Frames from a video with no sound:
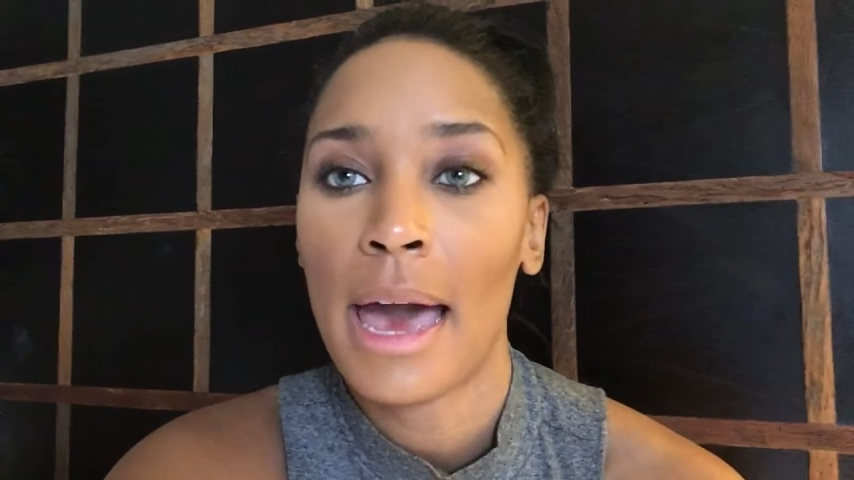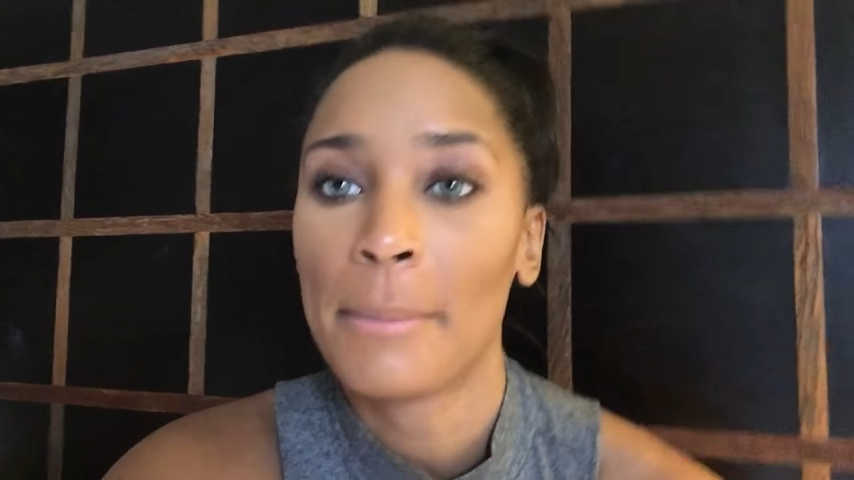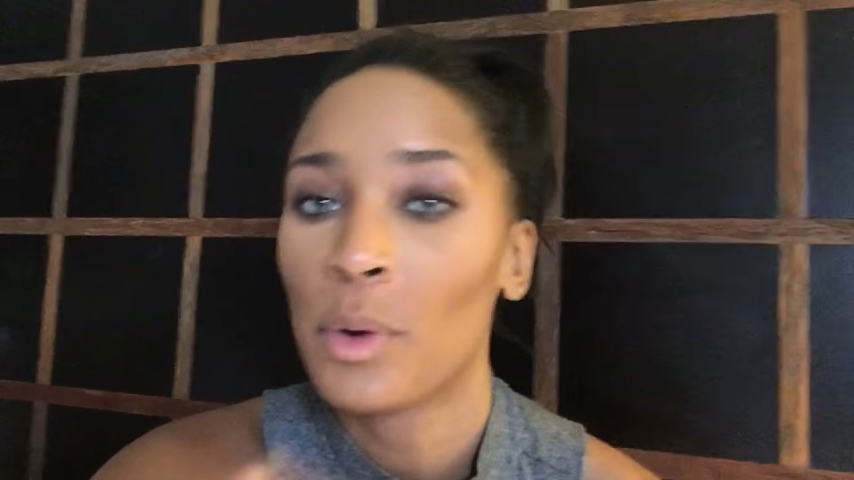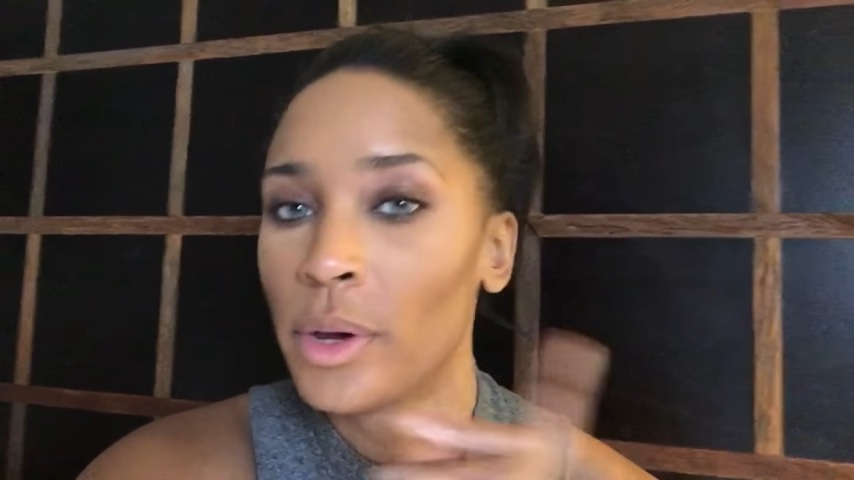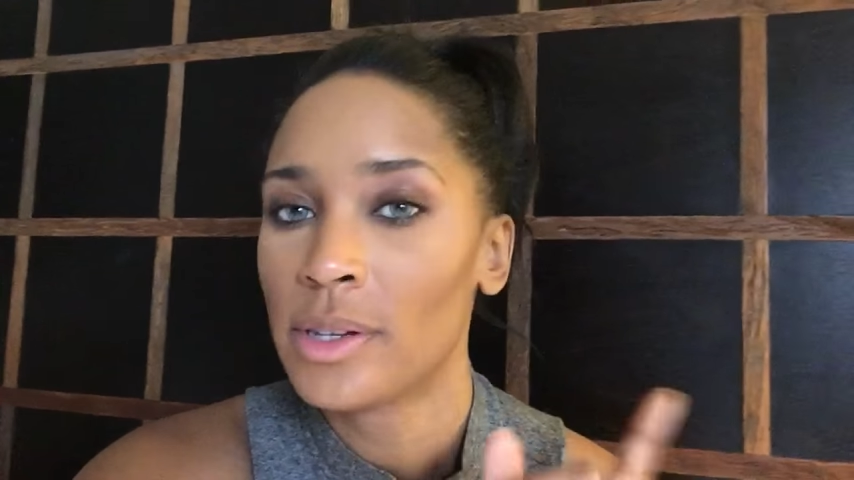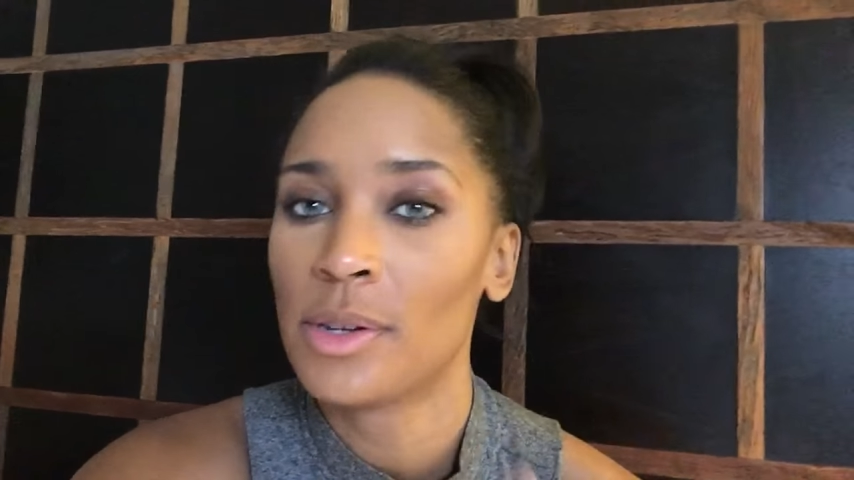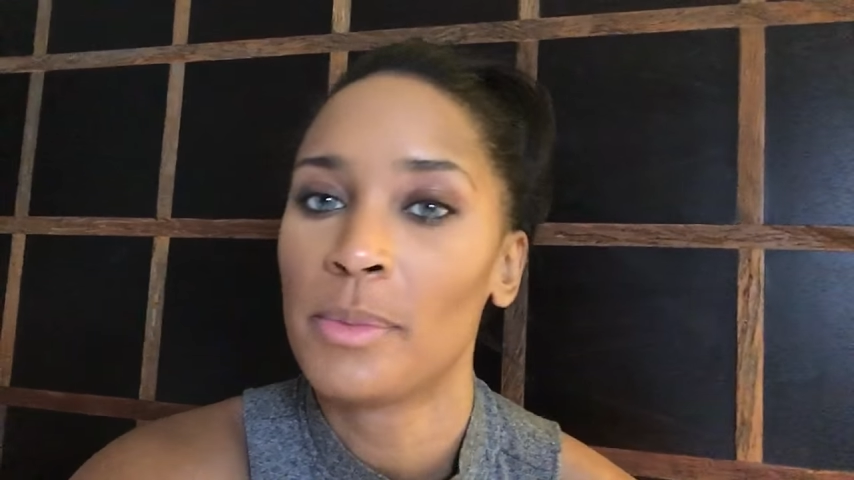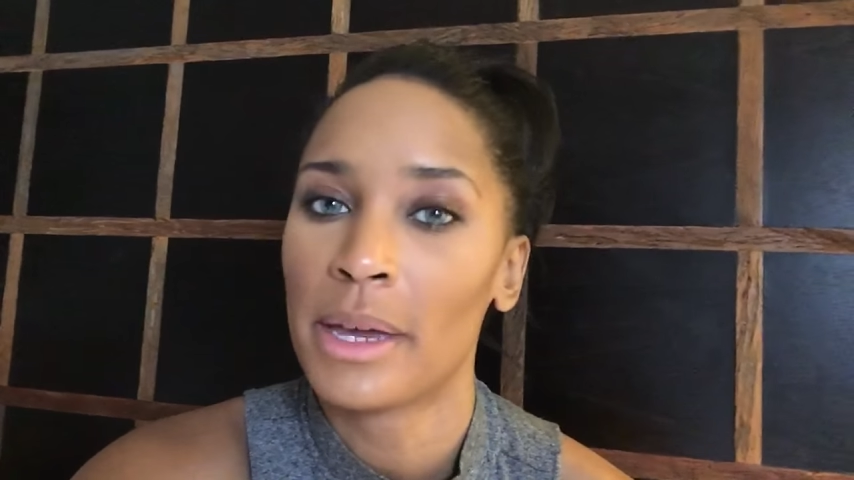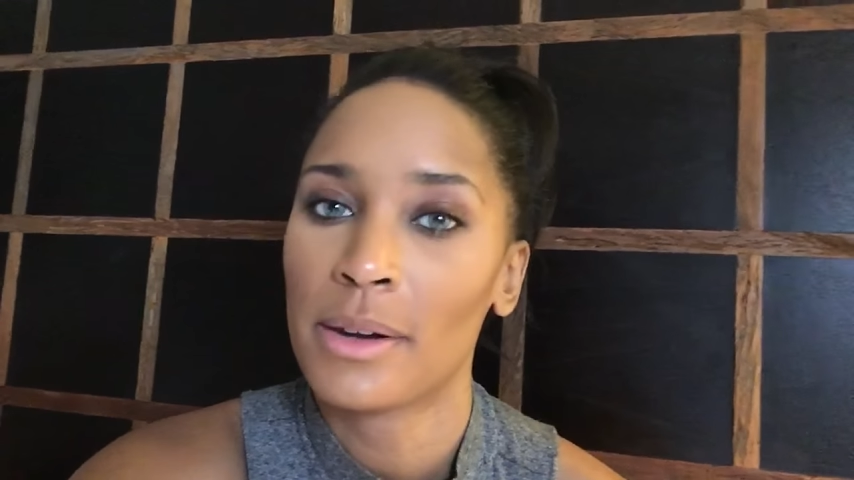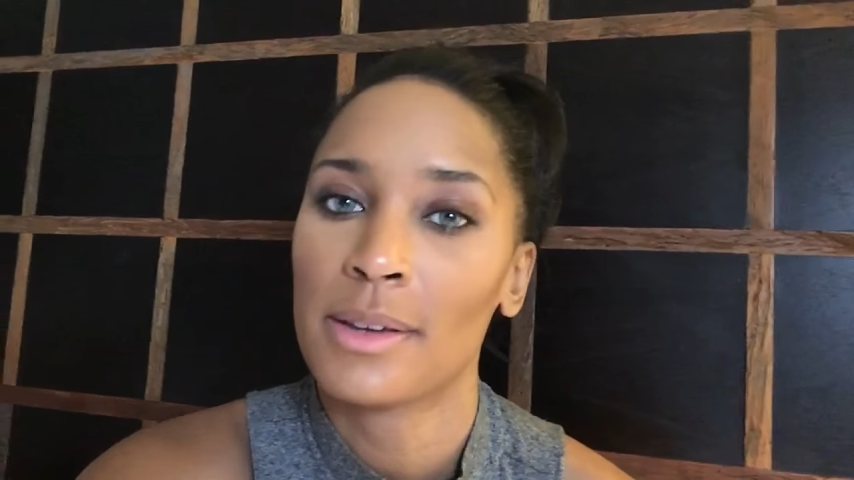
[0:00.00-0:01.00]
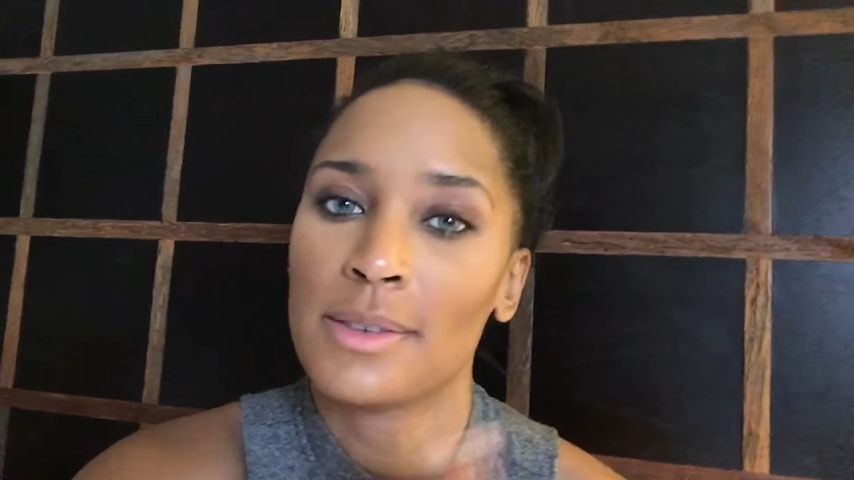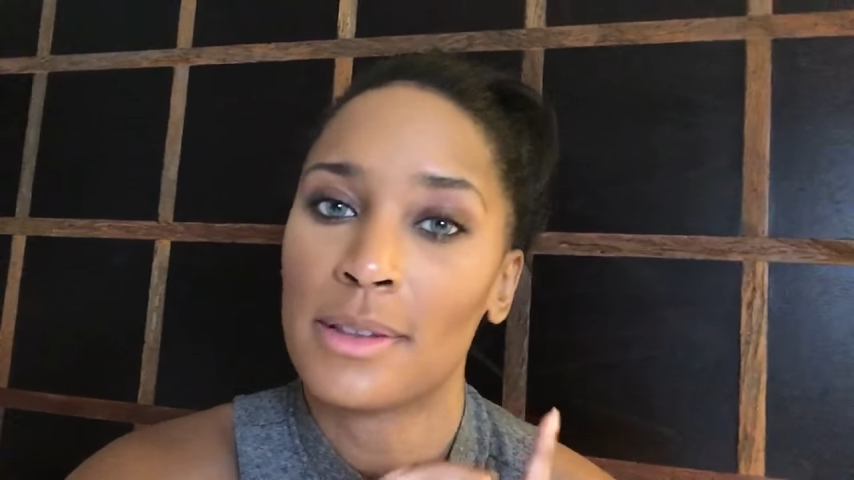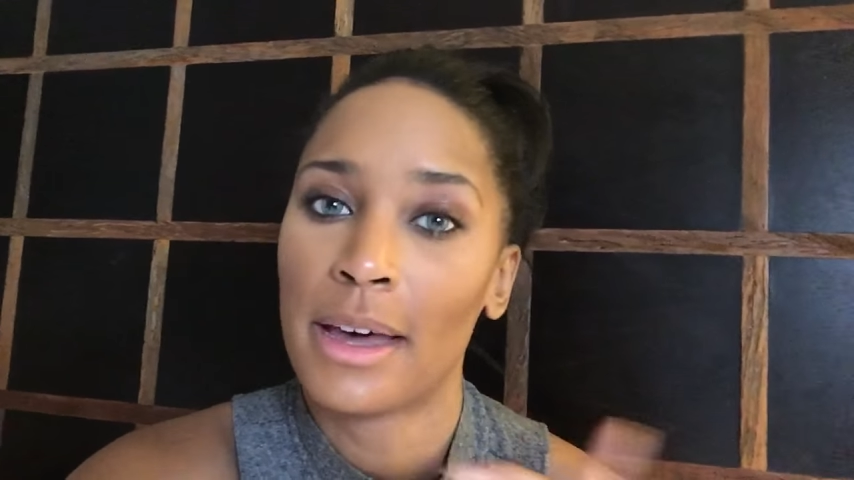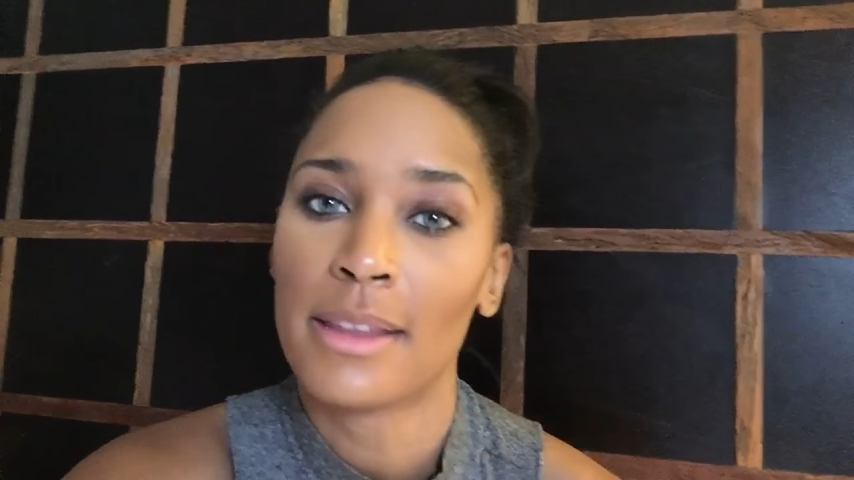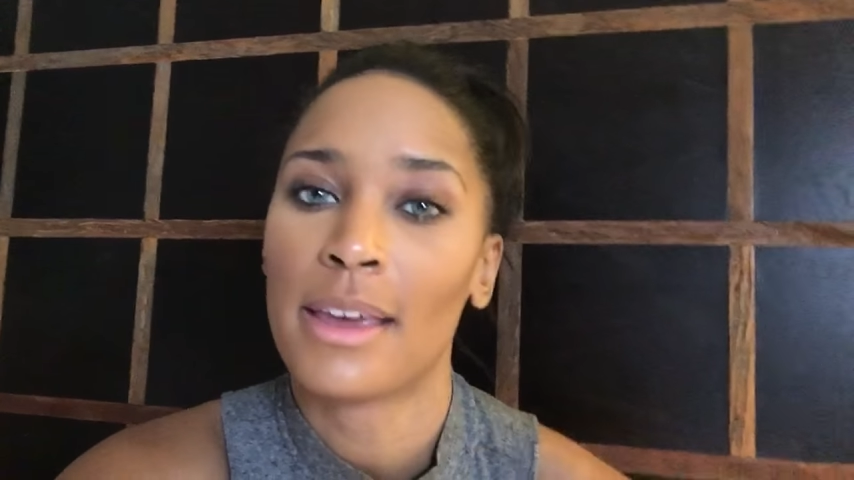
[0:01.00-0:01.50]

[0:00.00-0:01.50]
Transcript: I'm going to do better because a lot